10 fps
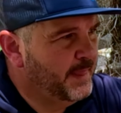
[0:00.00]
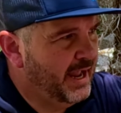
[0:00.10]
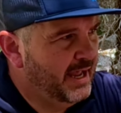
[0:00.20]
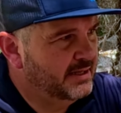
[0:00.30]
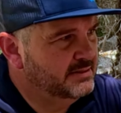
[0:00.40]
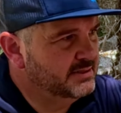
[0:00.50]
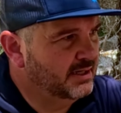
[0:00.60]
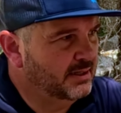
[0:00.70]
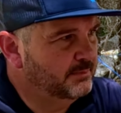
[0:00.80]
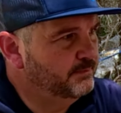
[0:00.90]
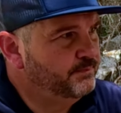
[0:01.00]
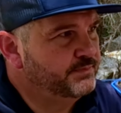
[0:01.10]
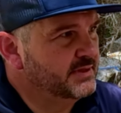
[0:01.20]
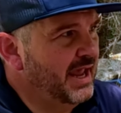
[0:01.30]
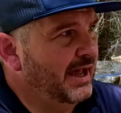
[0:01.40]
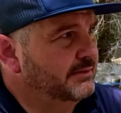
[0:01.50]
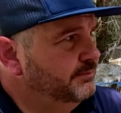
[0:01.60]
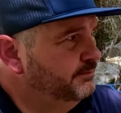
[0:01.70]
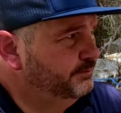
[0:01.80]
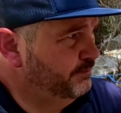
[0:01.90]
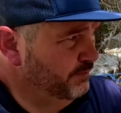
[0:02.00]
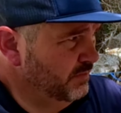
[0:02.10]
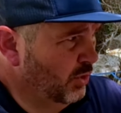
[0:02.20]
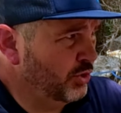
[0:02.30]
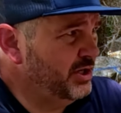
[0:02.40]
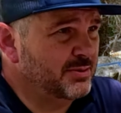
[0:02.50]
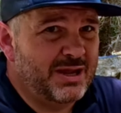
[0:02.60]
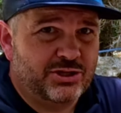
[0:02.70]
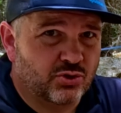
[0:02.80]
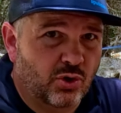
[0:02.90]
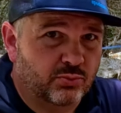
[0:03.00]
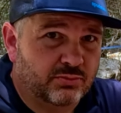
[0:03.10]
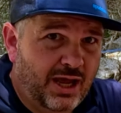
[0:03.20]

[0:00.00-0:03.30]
And yeah, or you can make your own.